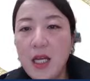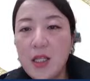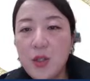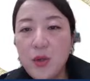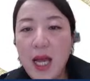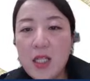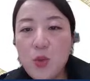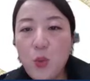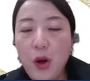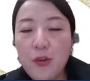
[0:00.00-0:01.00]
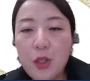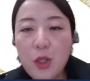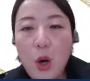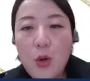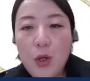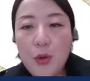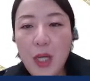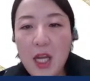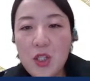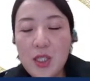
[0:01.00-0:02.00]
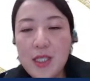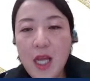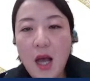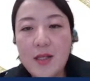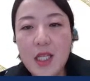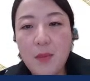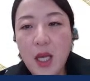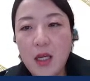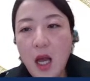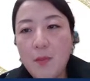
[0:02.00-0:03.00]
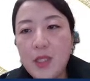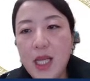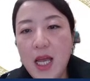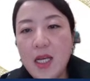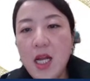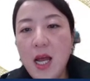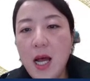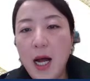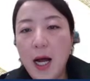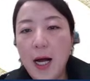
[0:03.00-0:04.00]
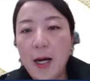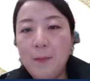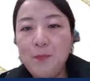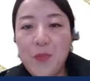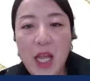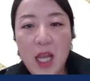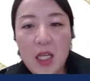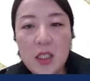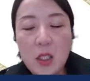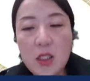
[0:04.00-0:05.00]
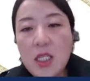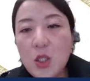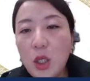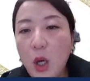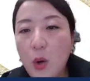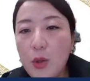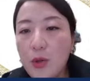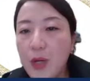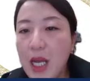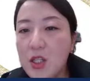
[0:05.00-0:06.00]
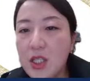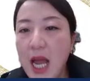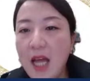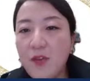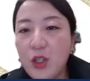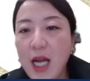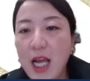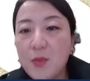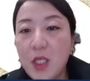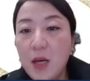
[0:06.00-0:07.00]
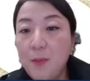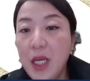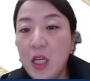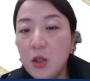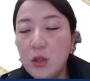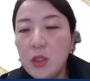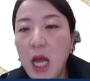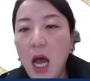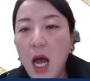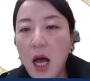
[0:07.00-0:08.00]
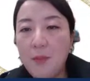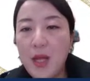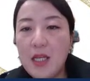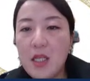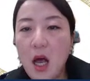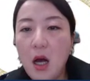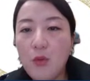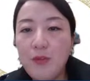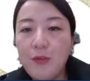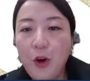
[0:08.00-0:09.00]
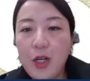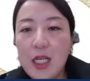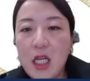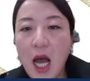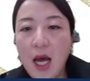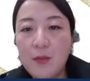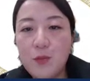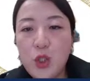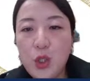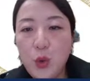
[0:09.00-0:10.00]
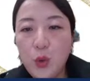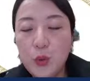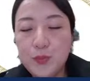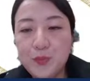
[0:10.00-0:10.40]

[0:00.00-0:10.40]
So that's where the co-creations concept can comes in. This co-creation advertisement appeal is referred to